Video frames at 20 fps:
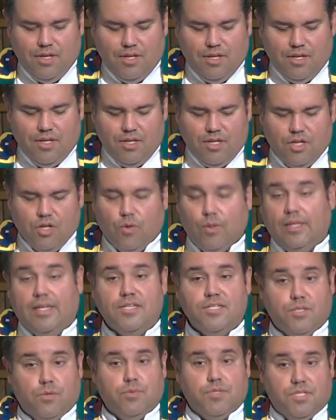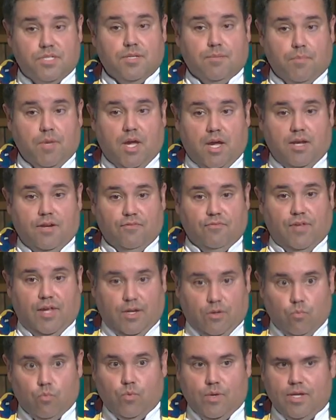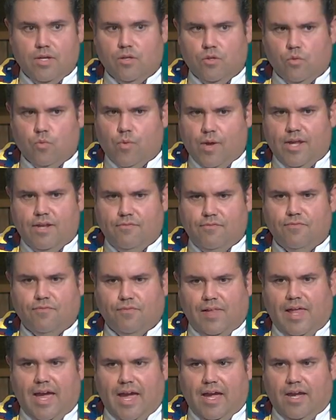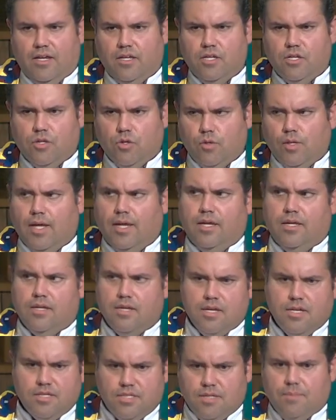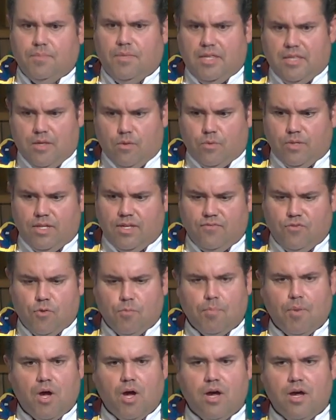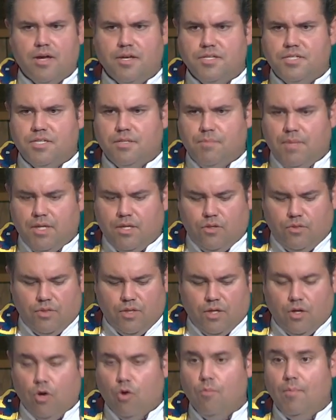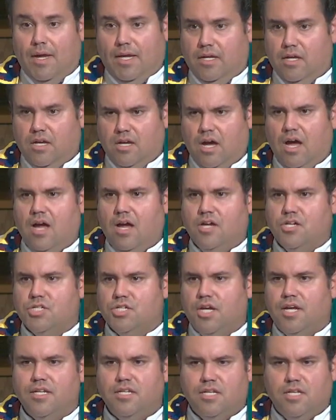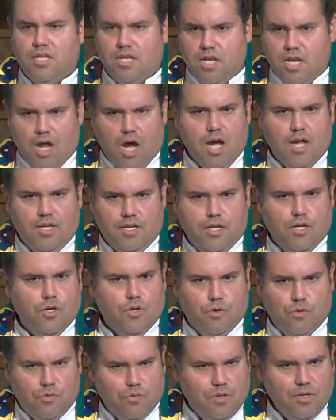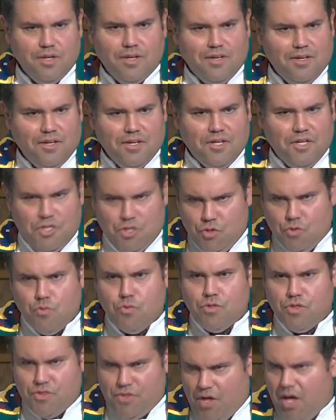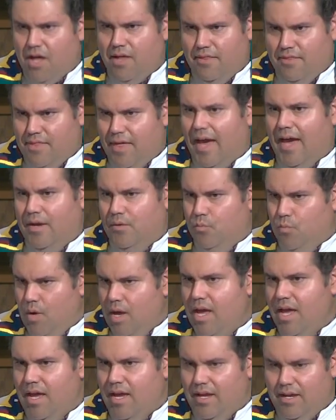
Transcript: You know, unless there was some kind of like real red flag, you know, like something that would give you pause and make you think, oh my gosh, I did not know you thought that way.